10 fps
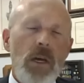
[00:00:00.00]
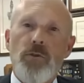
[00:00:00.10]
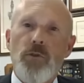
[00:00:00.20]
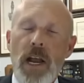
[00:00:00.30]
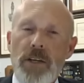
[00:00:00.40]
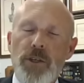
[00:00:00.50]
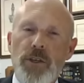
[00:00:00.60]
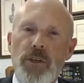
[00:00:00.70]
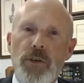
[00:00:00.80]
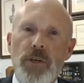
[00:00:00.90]

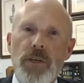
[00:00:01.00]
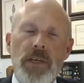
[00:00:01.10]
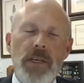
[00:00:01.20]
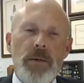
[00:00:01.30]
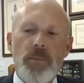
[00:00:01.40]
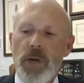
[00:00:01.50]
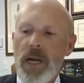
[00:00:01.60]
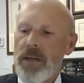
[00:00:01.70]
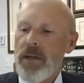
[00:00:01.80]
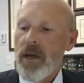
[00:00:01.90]
attraction to it,
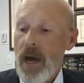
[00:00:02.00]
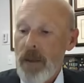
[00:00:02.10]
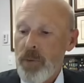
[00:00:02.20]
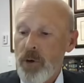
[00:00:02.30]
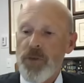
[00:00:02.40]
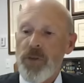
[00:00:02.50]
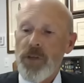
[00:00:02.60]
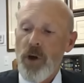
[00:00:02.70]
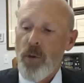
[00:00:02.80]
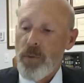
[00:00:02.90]
but I, I
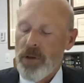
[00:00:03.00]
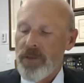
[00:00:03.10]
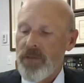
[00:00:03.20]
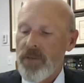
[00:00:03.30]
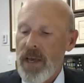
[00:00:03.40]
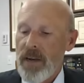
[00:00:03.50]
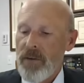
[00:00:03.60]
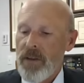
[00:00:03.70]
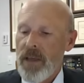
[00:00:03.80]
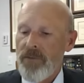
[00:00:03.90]
personally don't believe that,
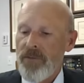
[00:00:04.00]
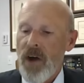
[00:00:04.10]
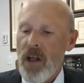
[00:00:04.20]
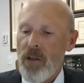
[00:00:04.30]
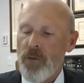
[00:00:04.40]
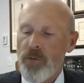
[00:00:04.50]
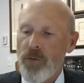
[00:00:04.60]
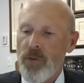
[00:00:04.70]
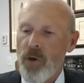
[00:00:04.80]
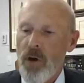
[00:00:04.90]
that that follows
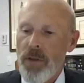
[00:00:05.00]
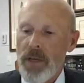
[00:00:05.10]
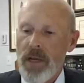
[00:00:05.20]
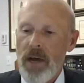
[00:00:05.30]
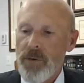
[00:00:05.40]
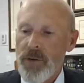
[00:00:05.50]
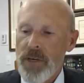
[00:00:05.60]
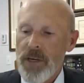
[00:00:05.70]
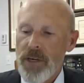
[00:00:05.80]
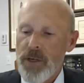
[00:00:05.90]
the law and the
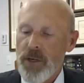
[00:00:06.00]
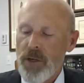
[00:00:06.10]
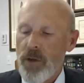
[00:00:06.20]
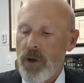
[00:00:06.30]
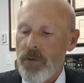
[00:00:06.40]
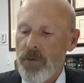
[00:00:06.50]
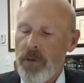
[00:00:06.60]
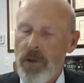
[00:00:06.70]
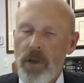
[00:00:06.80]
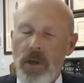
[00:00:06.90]
confrontation
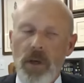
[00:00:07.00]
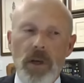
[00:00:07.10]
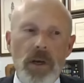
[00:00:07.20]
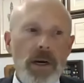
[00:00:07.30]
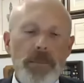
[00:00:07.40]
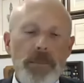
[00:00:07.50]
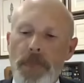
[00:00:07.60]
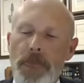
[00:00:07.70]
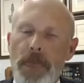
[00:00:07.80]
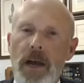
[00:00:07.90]
clause.
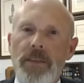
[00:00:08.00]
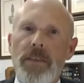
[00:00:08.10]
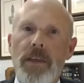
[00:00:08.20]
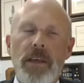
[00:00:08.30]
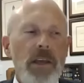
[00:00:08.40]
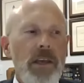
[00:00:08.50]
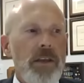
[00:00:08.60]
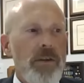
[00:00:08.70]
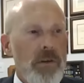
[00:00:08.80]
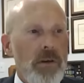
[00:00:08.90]
Um, I think
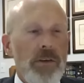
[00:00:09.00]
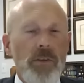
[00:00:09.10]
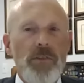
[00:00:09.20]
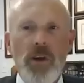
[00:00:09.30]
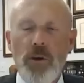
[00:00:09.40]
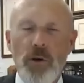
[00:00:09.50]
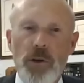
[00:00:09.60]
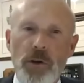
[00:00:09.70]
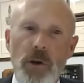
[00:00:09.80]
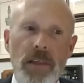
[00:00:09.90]
it, as I said
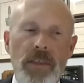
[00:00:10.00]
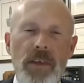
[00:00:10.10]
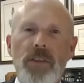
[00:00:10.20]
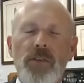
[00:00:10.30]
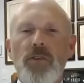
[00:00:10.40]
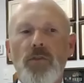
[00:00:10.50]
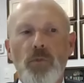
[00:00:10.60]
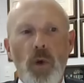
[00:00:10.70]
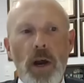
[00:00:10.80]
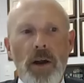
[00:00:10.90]
earlier, I think this
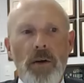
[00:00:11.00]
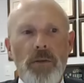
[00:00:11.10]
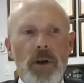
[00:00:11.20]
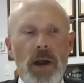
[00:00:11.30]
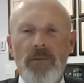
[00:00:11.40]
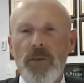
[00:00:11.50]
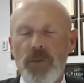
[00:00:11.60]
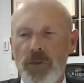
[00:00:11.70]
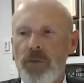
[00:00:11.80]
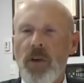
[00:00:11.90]
is where their
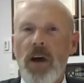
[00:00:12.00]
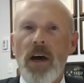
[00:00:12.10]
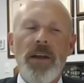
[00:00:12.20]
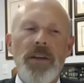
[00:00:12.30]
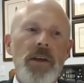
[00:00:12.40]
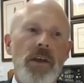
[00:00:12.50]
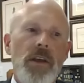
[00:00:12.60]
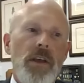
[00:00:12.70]
emphasis on